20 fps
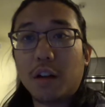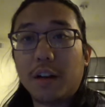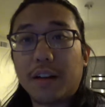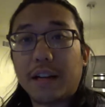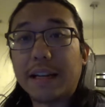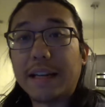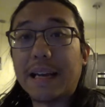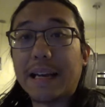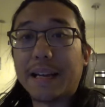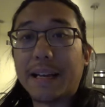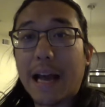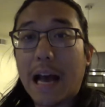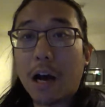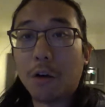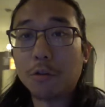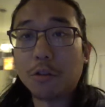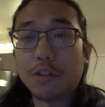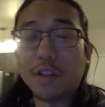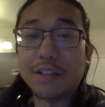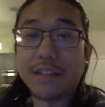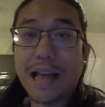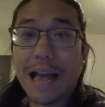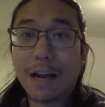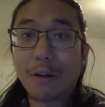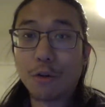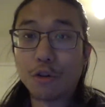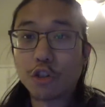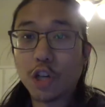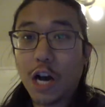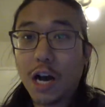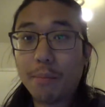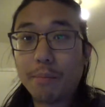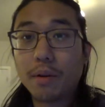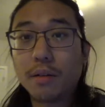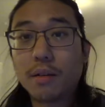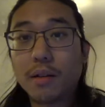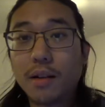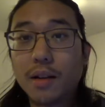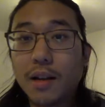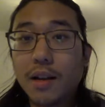to get down to the tackle
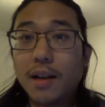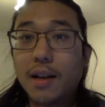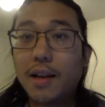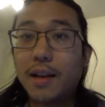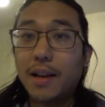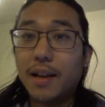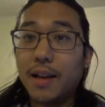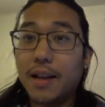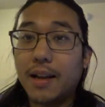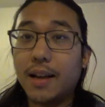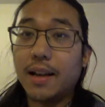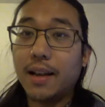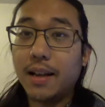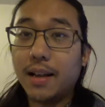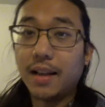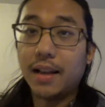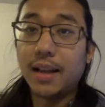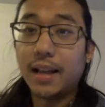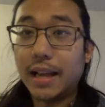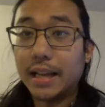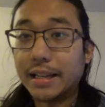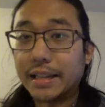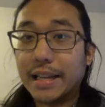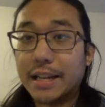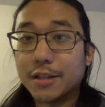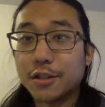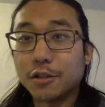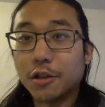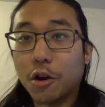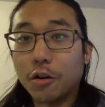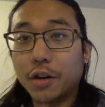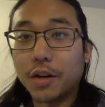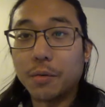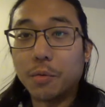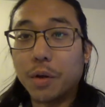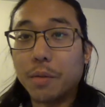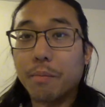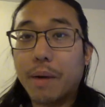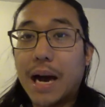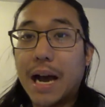shop and get
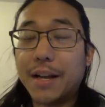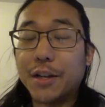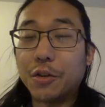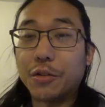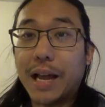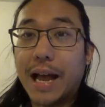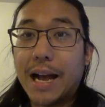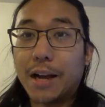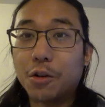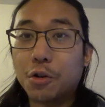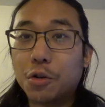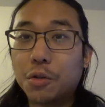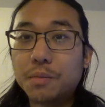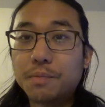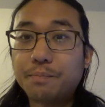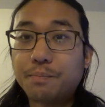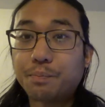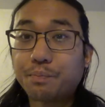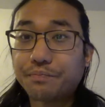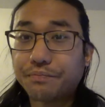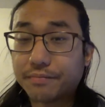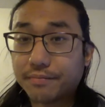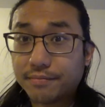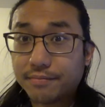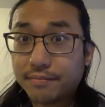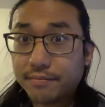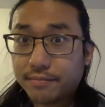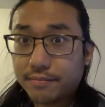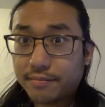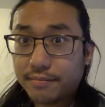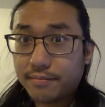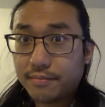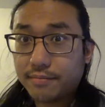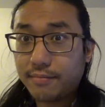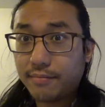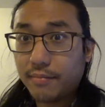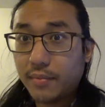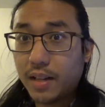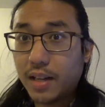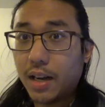started with buying your tackle.
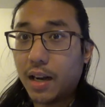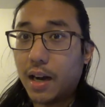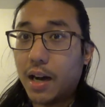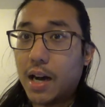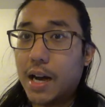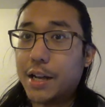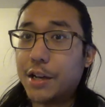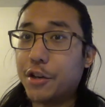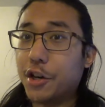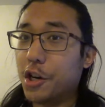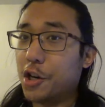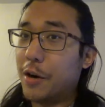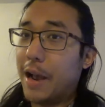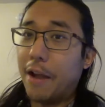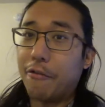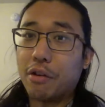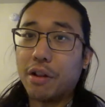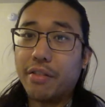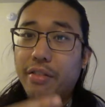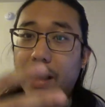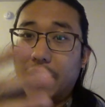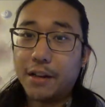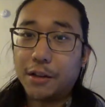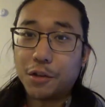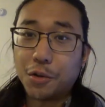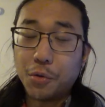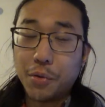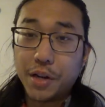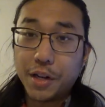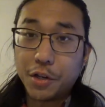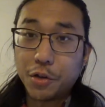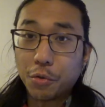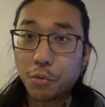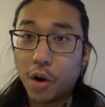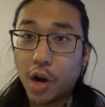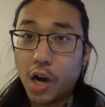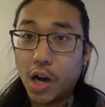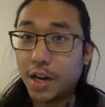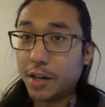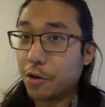You know, everything, including your
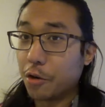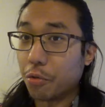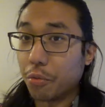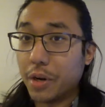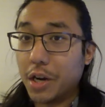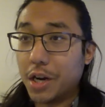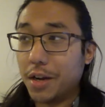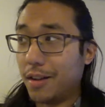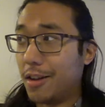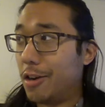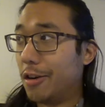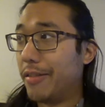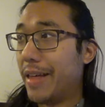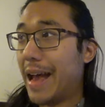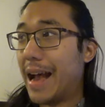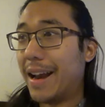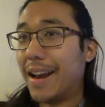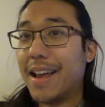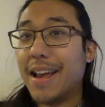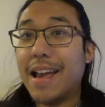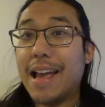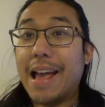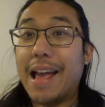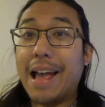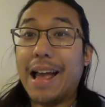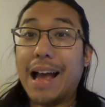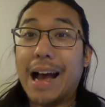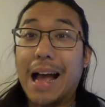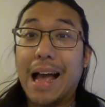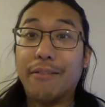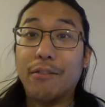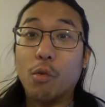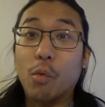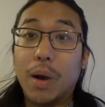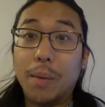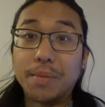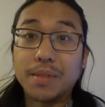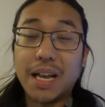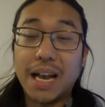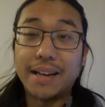rod, your reel, all that. I have a
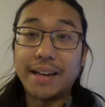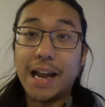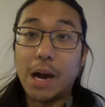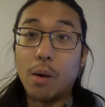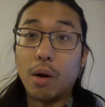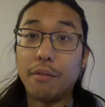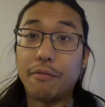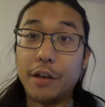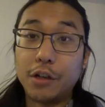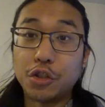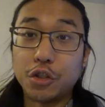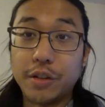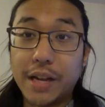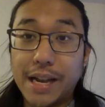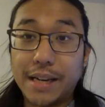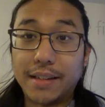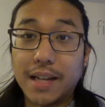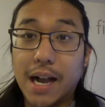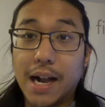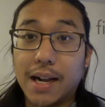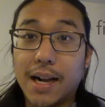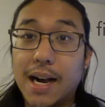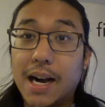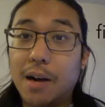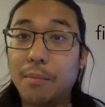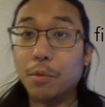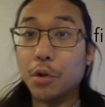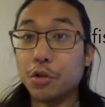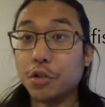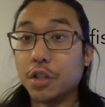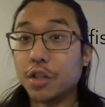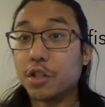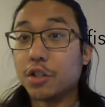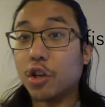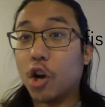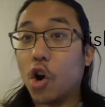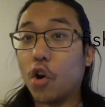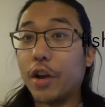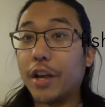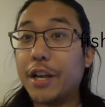website now at fishernate.com. There's a
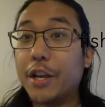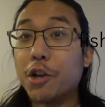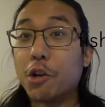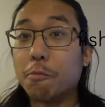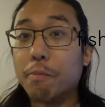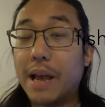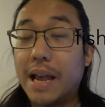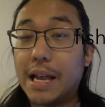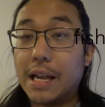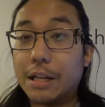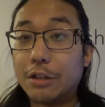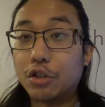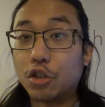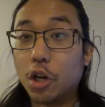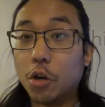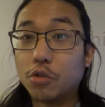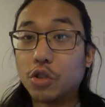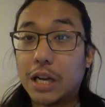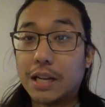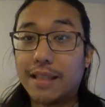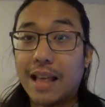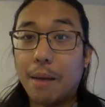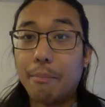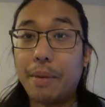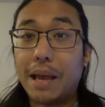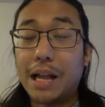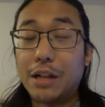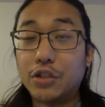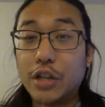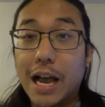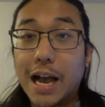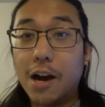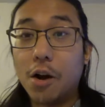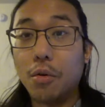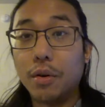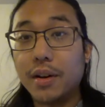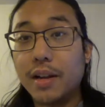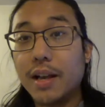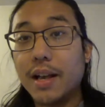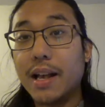start here page. Go check that page
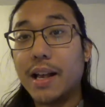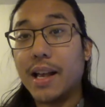out.